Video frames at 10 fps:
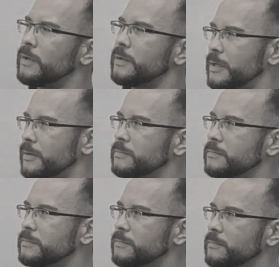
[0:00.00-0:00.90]
on now,
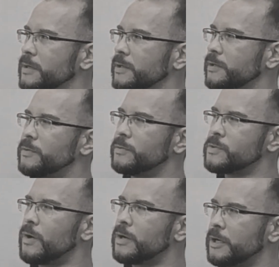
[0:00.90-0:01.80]
right? You're
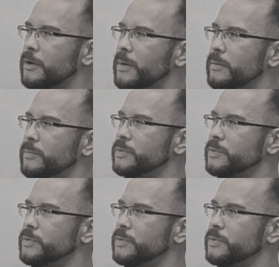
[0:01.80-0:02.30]
talking about